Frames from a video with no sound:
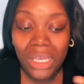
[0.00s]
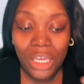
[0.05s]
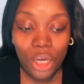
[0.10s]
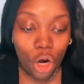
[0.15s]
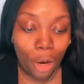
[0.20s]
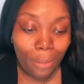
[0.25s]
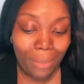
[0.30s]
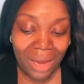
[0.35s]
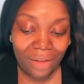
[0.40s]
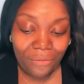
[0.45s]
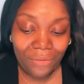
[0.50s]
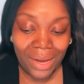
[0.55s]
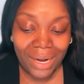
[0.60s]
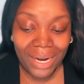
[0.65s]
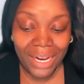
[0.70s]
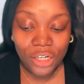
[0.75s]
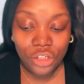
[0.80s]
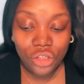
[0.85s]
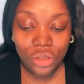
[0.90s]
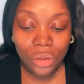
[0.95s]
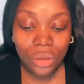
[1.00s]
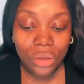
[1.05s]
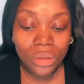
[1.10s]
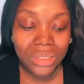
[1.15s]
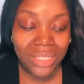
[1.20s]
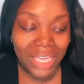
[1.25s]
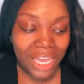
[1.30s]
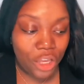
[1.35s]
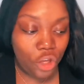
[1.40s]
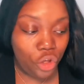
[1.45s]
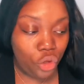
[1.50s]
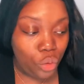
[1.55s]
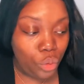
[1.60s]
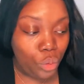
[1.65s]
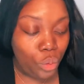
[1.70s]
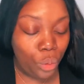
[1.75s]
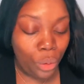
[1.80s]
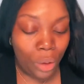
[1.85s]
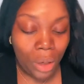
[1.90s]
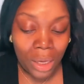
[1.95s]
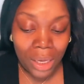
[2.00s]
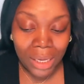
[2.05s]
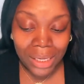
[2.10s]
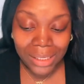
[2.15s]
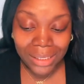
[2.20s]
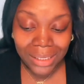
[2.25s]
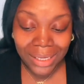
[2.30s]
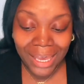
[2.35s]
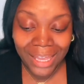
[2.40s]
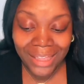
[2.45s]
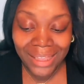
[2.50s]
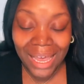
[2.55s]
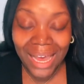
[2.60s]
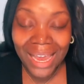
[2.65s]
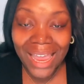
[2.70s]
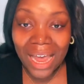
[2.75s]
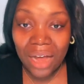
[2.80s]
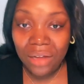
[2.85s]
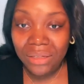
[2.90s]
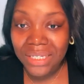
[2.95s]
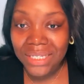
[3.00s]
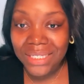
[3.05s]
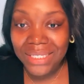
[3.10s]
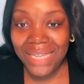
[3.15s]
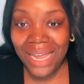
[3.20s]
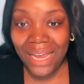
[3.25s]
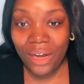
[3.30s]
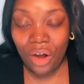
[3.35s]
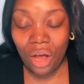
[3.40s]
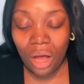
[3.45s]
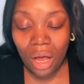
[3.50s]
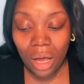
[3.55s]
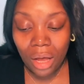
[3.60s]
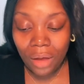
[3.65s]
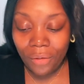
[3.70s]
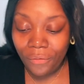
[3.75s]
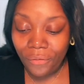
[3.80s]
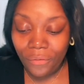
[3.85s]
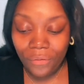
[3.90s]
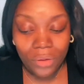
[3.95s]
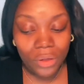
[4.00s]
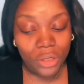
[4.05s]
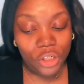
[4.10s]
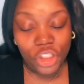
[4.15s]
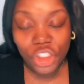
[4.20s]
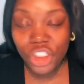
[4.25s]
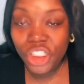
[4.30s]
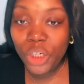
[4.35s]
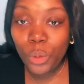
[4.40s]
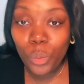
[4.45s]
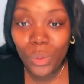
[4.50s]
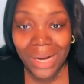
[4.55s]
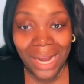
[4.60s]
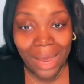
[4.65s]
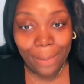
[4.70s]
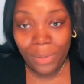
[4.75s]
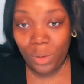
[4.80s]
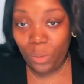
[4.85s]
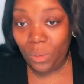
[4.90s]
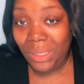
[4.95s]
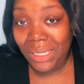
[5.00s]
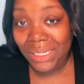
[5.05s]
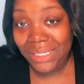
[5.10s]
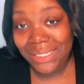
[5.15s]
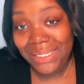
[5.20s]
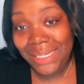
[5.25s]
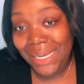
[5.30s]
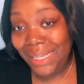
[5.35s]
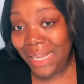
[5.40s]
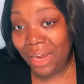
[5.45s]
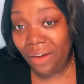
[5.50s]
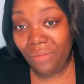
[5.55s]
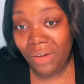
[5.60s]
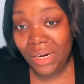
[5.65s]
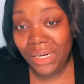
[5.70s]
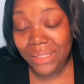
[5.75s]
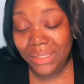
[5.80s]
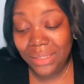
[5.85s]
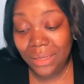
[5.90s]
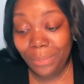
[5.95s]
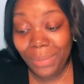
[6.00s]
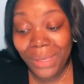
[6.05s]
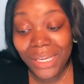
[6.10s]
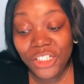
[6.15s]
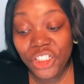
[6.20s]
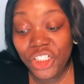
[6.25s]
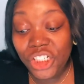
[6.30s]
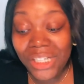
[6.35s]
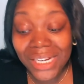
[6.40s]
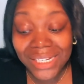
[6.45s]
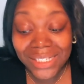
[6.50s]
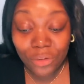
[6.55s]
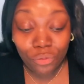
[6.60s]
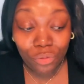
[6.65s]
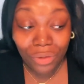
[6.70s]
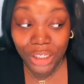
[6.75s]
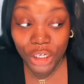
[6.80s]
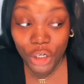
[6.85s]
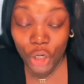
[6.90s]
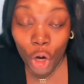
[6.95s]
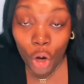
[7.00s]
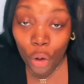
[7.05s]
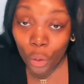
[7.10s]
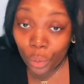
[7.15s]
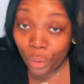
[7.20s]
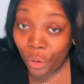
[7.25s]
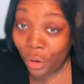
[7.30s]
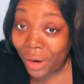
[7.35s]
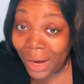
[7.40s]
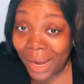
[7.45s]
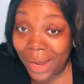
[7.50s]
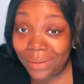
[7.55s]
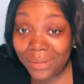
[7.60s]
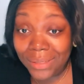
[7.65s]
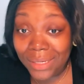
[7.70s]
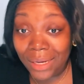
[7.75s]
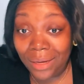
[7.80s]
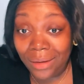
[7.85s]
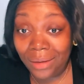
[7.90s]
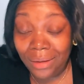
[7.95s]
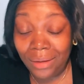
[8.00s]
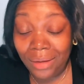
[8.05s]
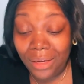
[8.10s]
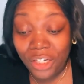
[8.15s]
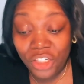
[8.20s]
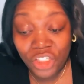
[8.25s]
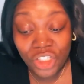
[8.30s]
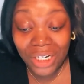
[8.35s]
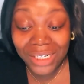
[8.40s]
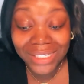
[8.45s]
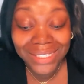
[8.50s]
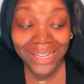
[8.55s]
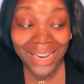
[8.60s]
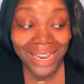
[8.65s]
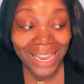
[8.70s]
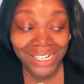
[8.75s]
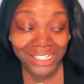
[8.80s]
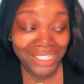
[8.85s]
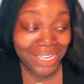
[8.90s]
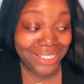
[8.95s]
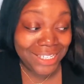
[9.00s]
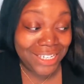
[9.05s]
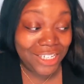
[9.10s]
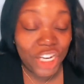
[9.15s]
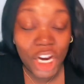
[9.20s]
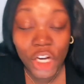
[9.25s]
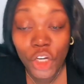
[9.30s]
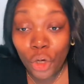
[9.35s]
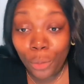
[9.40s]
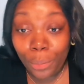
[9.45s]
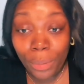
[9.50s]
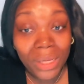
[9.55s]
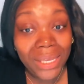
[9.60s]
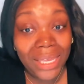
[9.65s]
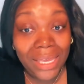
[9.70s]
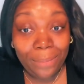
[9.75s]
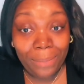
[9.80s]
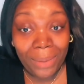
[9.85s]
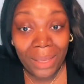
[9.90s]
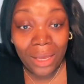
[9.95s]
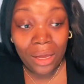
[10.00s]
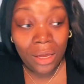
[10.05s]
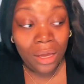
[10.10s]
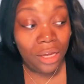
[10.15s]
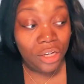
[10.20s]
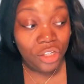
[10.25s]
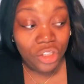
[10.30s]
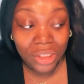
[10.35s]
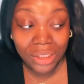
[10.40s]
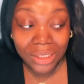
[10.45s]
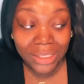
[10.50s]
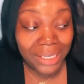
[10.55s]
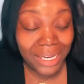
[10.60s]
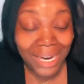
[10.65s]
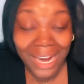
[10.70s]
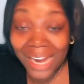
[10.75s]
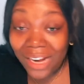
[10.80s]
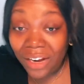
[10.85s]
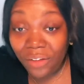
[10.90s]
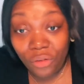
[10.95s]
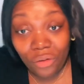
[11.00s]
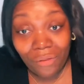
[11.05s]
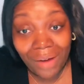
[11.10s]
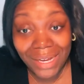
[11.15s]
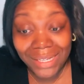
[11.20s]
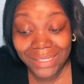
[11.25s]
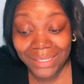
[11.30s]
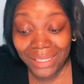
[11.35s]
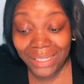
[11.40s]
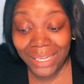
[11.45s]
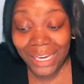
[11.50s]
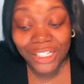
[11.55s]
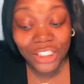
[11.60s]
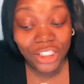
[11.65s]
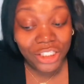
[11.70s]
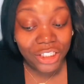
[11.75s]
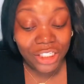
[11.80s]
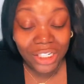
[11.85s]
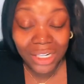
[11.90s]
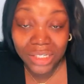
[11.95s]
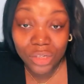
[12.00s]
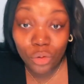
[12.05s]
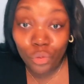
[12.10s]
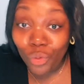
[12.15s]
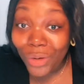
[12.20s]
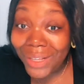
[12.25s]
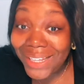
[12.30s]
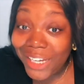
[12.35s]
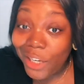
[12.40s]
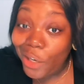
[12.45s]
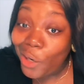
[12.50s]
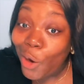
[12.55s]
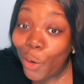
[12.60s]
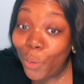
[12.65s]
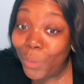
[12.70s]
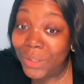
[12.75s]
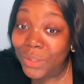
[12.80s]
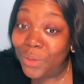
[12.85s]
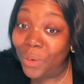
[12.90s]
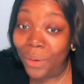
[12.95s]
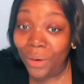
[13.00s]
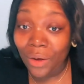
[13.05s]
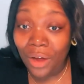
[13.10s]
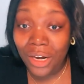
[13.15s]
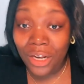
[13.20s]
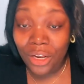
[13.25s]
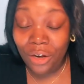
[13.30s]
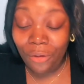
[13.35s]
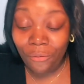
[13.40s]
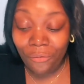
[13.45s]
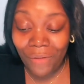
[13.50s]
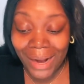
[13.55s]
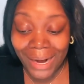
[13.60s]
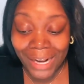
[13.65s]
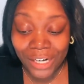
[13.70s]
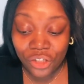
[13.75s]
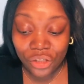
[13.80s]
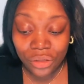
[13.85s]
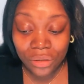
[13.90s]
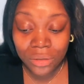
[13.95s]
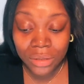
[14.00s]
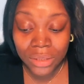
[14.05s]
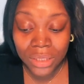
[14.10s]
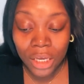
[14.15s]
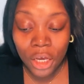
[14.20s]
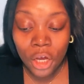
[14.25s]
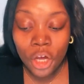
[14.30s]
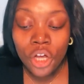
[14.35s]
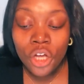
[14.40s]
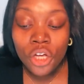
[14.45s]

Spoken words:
here are my financials, can the accountant sign off? She would not be willing to take that risk because she doesn't really know your accounting. She hasn't done your bookkeeping. She hasn't done any of your reconciliation. She doesn't really know what's going on in your financials.